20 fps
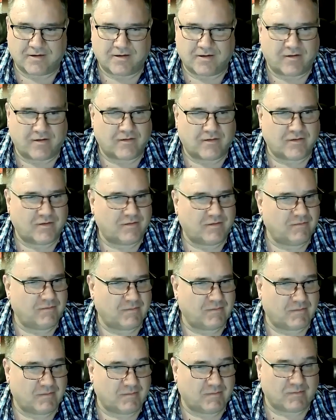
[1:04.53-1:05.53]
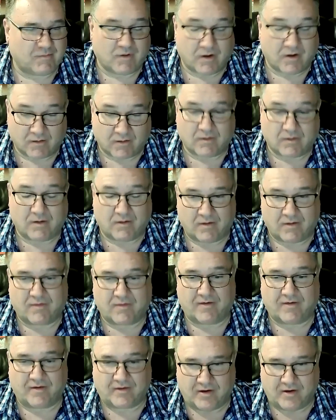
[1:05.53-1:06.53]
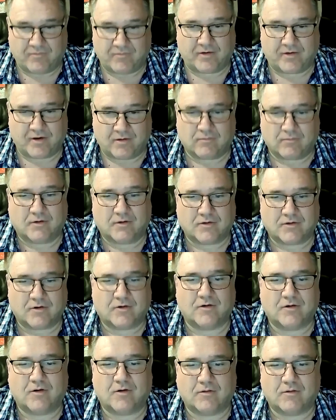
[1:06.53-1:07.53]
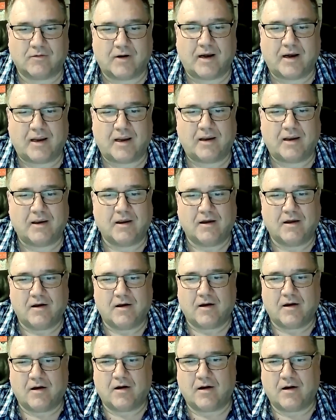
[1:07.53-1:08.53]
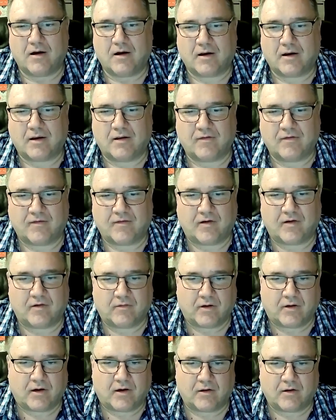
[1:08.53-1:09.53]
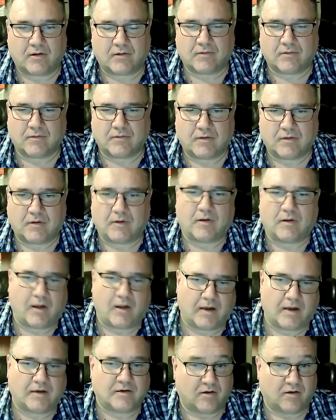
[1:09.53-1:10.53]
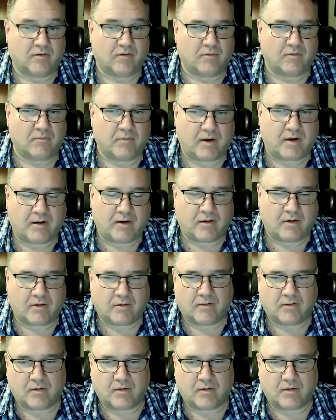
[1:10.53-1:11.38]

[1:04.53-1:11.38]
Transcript: got a significant return already, considering the clientele that we